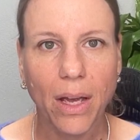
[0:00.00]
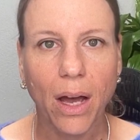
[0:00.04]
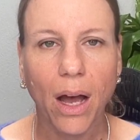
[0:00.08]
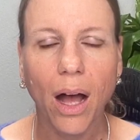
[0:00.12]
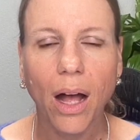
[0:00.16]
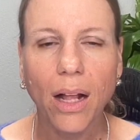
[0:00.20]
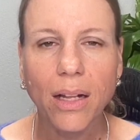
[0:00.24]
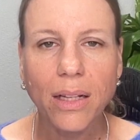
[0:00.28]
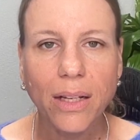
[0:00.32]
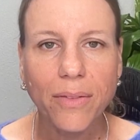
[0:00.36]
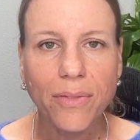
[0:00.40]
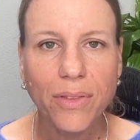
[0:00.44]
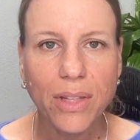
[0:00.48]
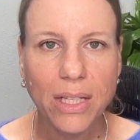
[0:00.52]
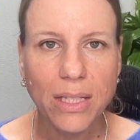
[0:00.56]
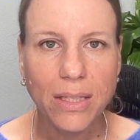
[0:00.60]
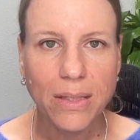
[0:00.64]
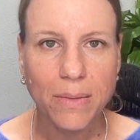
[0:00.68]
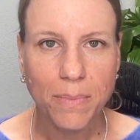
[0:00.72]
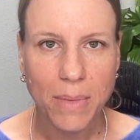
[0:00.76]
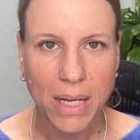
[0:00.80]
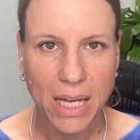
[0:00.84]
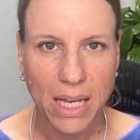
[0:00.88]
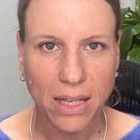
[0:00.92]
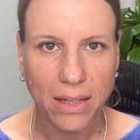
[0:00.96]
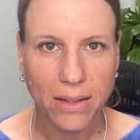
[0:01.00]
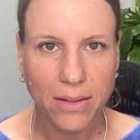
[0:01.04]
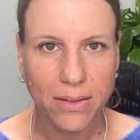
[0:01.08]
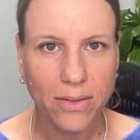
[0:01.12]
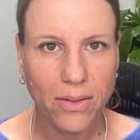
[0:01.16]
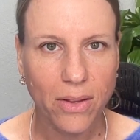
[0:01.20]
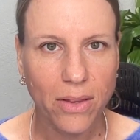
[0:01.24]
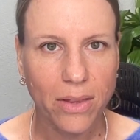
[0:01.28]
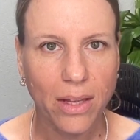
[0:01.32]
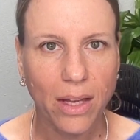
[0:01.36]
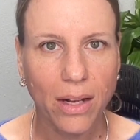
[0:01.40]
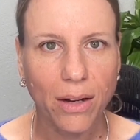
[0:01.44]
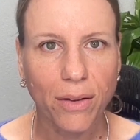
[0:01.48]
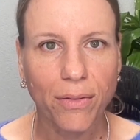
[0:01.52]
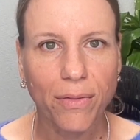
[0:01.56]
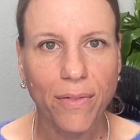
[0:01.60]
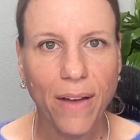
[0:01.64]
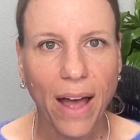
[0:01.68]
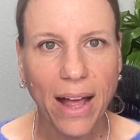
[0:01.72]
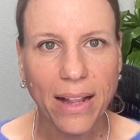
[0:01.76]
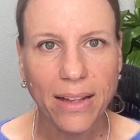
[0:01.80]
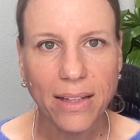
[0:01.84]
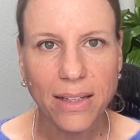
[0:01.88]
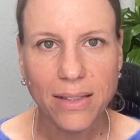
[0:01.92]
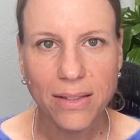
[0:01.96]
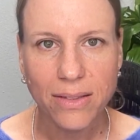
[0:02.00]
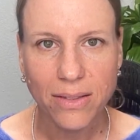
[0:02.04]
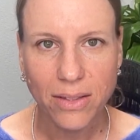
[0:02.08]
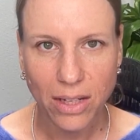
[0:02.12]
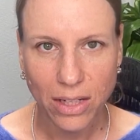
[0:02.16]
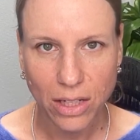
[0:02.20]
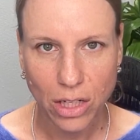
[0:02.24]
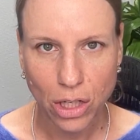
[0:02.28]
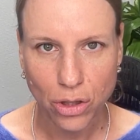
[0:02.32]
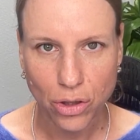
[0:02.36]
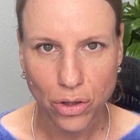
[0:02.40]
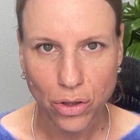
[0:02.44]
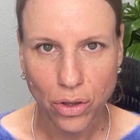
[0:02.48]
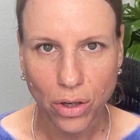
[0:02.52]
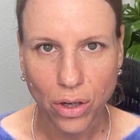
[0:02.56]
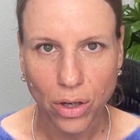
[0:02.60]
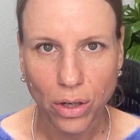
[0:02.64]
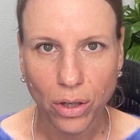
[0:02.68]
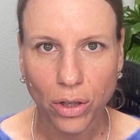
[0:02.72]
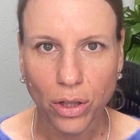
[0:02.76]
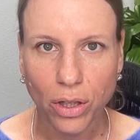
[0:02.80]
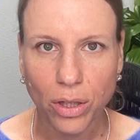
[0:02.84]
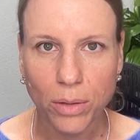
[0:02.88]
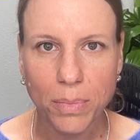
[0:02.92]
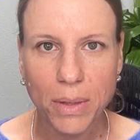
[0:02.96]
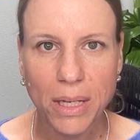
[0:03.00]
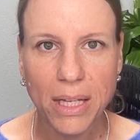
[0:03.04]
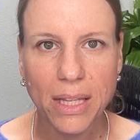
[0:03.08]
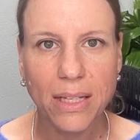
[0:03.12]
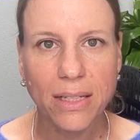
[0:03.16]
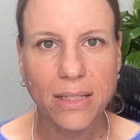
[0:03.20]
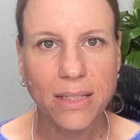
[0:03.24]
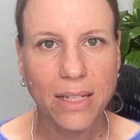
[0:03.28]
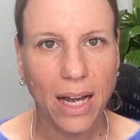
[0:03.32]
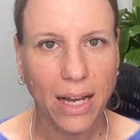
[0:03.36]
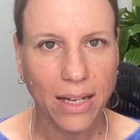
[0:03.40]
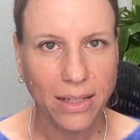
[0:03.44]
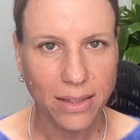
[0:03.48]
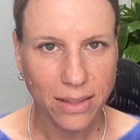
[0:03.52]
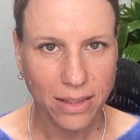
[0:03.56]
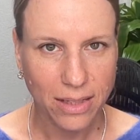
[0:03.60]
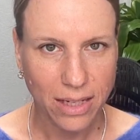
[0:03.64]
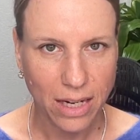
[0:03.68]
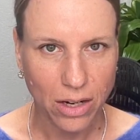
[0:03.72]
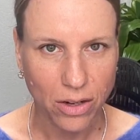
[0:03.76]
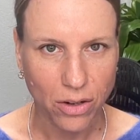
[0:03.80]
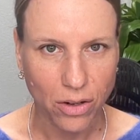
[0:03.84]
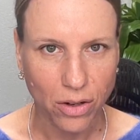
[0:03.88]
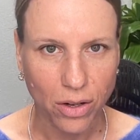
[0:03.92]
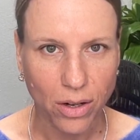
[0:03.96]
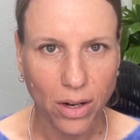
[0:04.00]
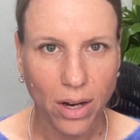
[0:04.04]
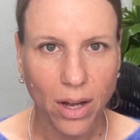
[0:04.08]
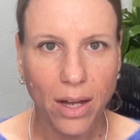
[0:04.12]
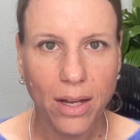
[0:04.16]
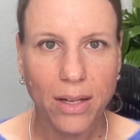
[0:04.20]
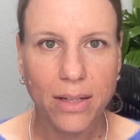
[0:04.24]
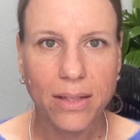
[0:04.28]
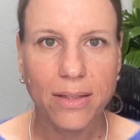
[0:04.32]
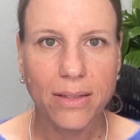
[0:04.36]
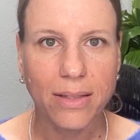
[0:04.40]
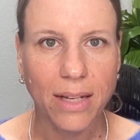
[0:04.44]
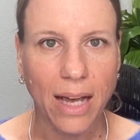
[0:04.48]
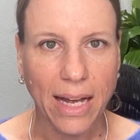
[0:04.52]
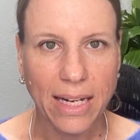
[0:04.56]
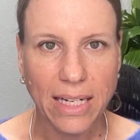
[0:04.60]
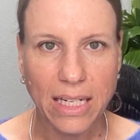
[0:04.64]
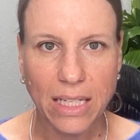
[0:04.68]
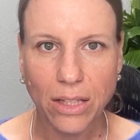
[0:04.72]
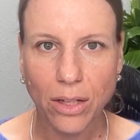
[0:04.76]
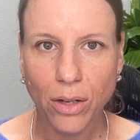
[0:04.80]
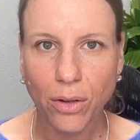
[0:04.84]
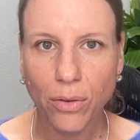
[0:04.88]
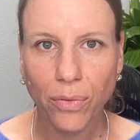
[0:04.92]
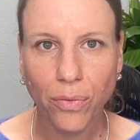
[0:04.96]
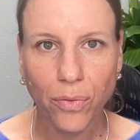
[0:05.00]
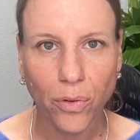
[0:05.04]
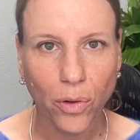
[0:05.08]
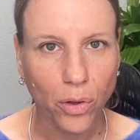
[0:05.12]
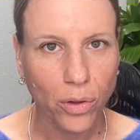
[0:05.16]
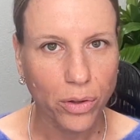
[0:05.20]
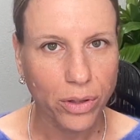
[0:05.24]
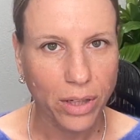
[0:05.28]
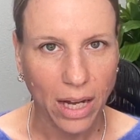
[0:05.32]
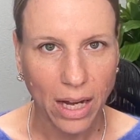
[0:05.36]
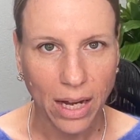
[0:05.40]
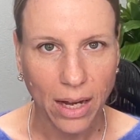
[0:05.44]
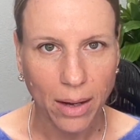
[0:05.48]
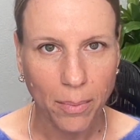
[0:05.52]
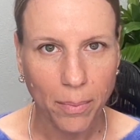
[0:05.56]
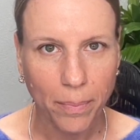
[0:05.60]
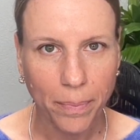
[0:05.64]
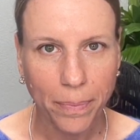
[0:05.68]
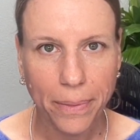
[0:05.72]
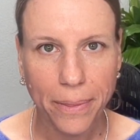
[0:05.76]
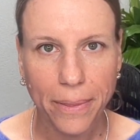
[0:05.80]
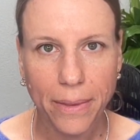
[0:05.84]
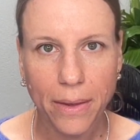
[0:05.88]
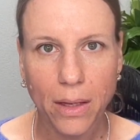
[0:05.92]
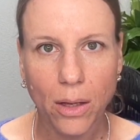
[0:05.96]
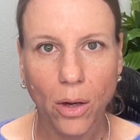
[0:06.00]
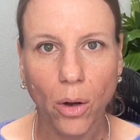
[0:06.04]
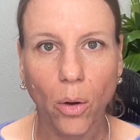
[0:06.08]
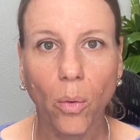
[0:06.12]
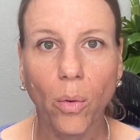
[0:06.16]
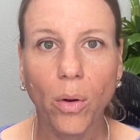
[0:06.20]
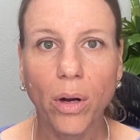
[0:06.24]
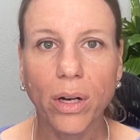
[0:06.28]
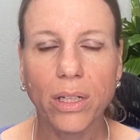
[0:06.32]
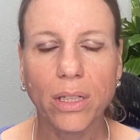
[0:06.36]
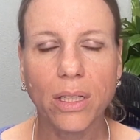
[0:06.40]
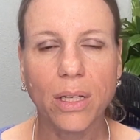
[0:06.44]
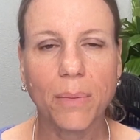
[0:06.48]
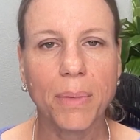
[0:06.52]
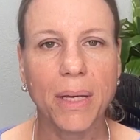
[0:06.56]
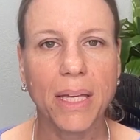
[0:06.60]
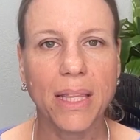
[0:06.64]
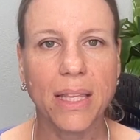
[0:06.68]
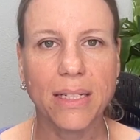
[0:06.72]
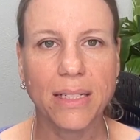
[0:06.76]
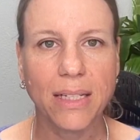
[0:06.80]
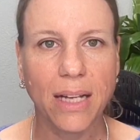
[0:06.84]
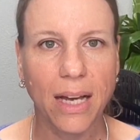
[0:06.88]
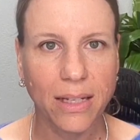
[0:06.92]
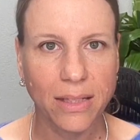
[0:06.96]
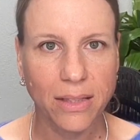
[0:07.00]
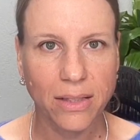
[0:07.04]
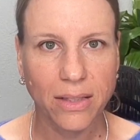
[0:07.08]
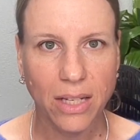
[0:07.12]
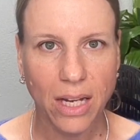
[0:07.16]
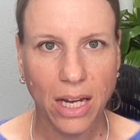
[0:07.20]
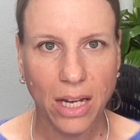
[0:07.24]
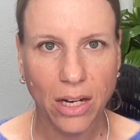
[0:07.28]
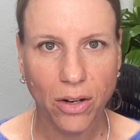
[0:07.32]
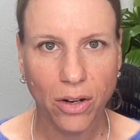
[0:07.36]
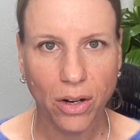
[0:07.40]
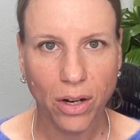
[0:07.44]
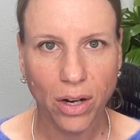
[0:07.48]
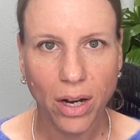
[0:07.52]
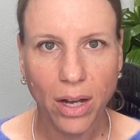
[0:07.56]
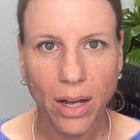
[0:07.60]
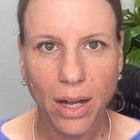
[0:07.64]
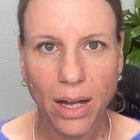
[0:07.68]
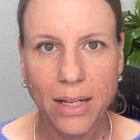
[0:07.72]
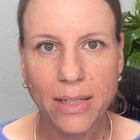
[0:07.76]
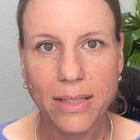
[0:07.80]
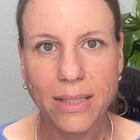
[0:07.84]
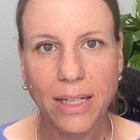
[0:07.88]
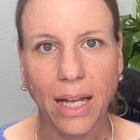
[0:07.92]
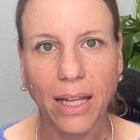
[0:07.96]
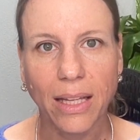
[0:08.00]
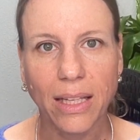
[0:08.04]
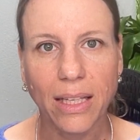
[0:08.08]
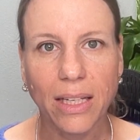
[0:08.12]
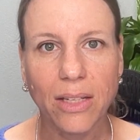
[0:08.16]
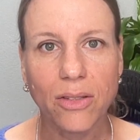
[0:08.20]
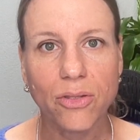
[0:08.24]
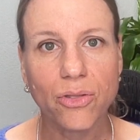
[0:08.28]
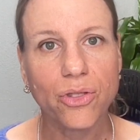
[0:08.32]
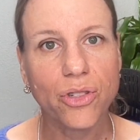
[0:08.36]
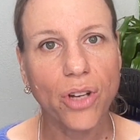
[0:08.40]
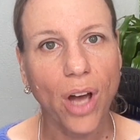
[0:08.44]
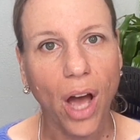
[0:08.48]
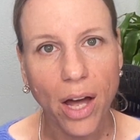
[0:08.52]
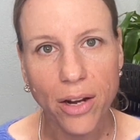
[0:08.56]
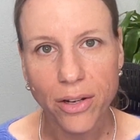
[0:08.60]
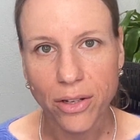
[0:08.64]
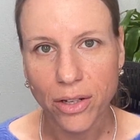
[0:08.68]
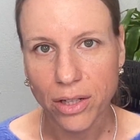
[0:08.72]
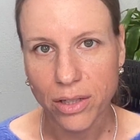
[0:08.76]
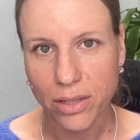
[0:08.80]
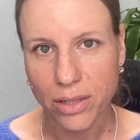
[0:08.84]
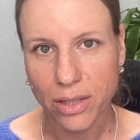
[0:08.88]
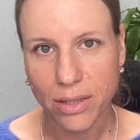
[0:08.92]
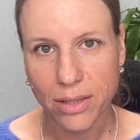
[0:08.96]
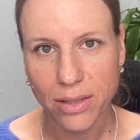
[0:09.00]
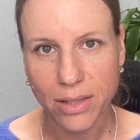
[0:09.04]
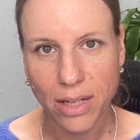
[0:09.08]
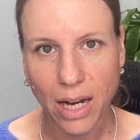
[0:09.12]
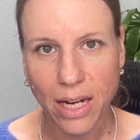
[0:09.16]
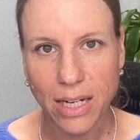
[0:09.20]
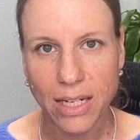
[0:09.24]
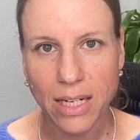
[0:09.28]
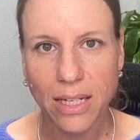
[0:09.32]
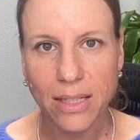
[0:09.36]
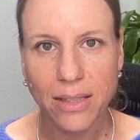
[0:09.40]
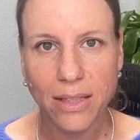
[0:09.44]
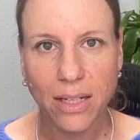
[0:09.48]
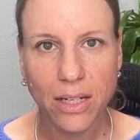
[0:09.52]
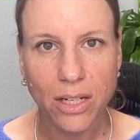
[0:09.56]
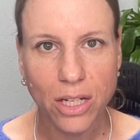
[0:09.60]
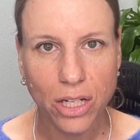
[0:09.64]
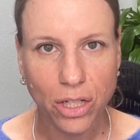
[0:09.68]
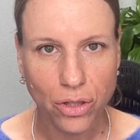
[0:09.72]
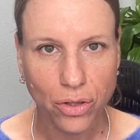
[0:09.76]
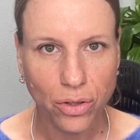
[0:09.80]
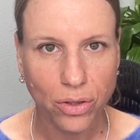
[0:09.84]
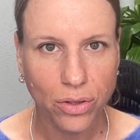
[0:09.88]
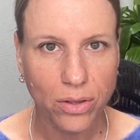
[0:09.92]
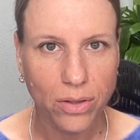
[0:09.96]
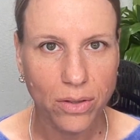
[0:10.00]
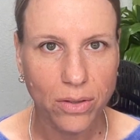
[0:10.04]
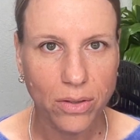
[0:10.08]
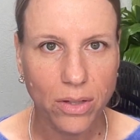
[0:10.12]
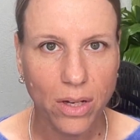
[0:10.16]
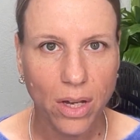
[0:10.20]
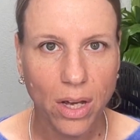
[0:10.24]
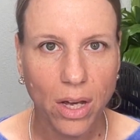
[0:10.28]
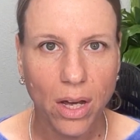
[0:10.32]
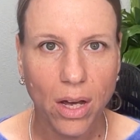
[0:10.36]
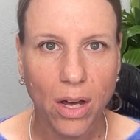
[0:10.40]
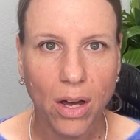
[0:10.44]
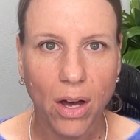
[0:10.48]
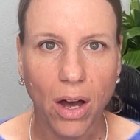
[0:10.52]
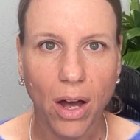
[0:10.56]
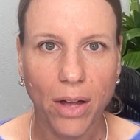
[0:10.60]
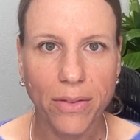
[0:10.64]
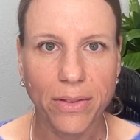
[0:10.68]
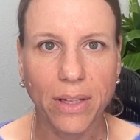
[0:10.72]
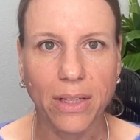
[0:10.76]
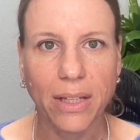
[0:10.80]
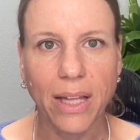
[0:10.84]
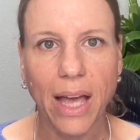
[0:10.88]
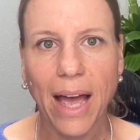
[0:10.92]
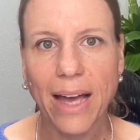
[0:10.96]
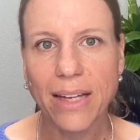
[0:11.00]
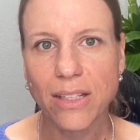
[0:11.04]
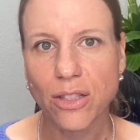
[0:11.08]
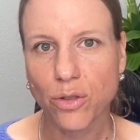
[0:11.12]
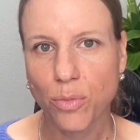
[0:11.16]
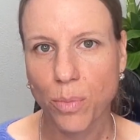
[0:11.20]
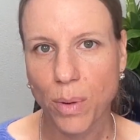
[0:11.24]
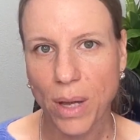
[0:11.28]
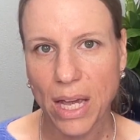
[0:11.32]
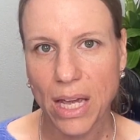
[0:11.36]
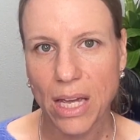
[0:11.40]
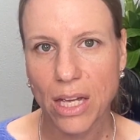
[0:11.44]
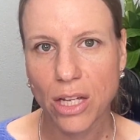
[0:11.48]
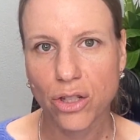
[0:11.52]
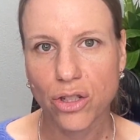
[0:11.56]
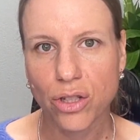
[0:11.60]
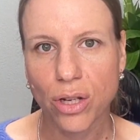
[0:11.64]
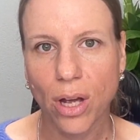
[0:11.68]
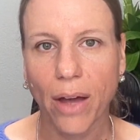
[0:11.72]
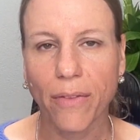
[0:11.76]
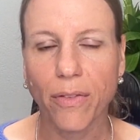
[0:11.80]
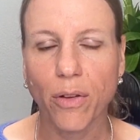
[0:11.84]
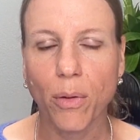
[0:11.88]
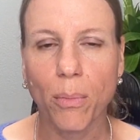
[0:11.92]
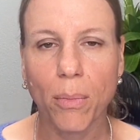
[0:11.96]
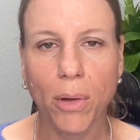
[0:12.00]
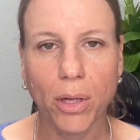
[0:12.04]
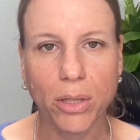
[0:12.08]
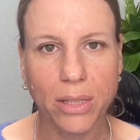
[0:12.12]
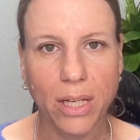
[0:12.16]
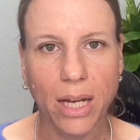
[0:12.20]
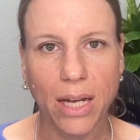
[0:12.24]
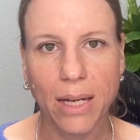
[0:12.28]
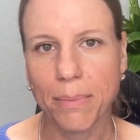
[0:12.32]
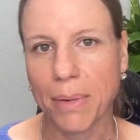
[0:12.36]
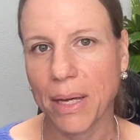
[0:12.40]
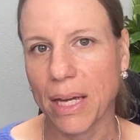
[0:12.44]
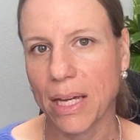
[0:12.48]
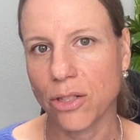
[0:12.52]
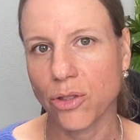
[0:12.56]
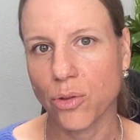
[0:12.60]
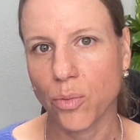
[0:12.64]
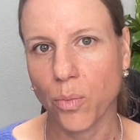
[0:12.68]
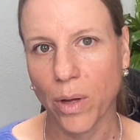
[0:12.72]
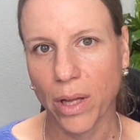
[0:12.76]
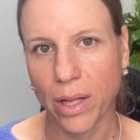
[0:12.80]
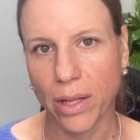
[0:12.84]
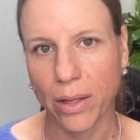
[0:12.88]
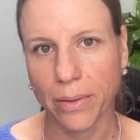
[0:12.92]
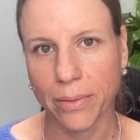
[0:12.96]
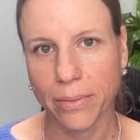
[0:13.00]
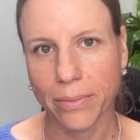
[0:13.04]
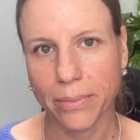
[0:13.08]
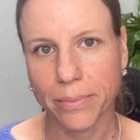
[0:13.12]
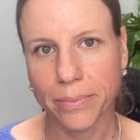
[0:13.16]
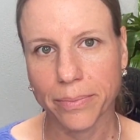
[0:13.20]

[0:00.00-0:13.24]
All of this means that a valid signature could be the testator signing their full name, or it could be the testator telling his daughter to sign his initials, on the last page of a multi-page will.